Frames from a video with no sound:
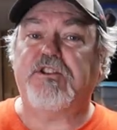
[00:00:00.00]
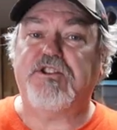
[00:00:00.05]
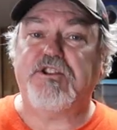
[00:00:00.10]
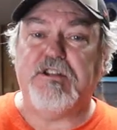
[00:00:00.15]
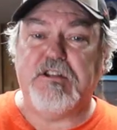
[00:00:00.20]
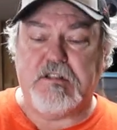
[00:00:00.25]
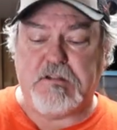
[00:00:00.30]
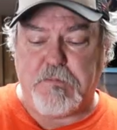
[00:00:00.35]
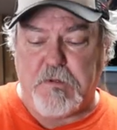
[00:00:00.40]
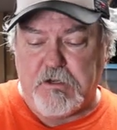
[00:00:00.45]

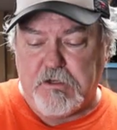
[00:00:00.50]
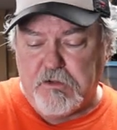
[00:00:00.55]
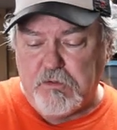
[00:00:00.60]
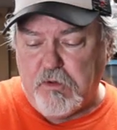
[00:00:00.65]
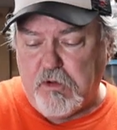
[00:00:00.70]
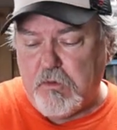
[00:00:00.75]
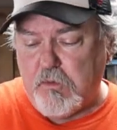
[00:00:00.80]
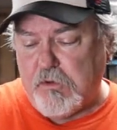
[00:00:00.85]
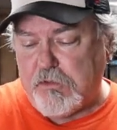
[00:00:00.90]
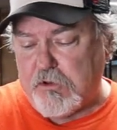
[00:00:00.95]
she's been
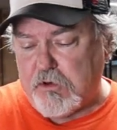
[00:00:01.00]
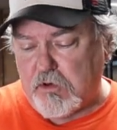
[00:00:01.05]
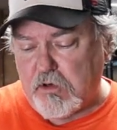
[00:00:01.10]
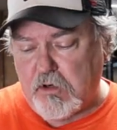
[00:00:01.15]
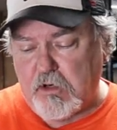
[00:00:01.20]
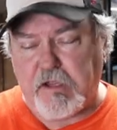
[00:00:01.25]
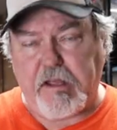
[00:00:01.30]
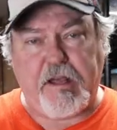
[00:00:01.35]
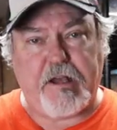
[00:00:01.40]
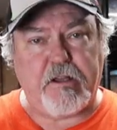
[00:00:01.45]
doing with
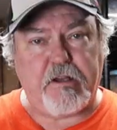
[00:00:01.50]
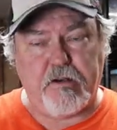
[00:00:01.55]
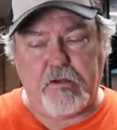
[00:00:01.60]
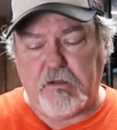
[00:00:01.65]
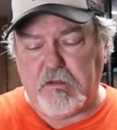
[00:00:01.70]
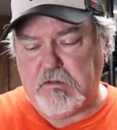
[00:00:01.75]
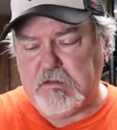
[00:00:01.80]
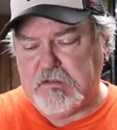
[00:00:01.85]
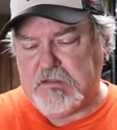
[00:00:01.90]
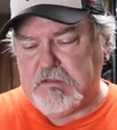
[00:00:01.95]
her
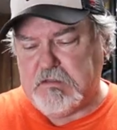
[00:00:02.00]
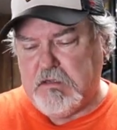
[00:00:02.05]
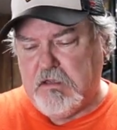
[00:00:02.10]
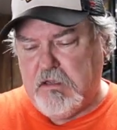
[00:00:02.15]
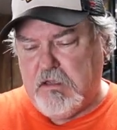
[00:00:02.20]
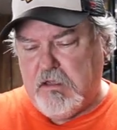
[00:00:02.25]
geckos,